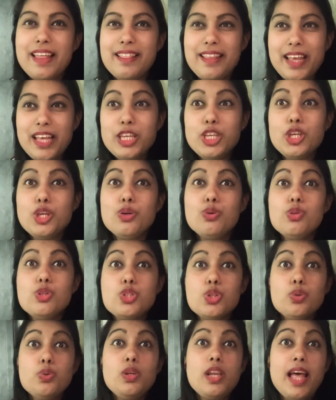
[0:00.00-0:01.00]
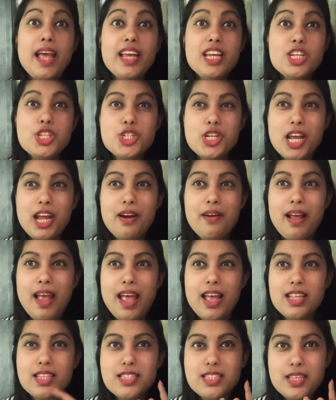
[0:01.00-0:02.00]
Thank you. Do like, share
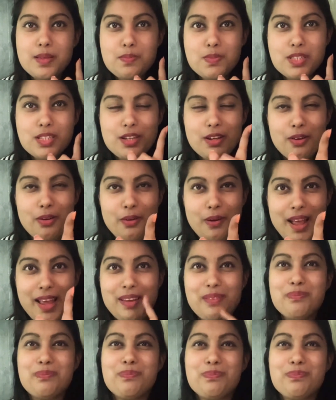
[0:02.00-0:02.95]
and subscribe.